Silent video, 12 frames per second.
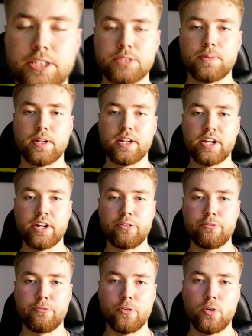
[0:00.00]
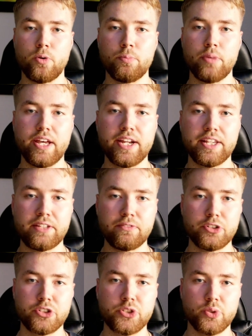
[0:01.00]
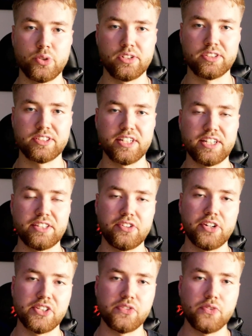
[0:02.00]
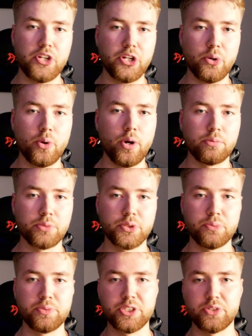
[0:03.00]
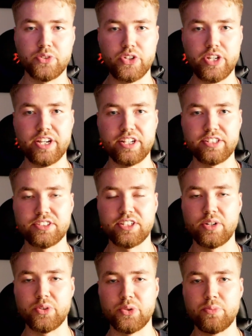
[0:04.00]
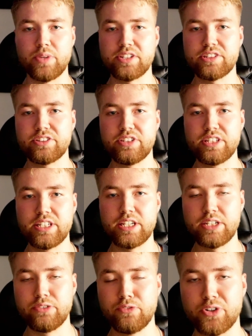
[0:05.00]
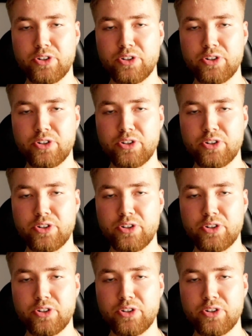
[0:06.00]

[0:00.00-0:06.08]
It's Pelle here from Editing Visuals and in today's video I'm going to be showing you guys how to make the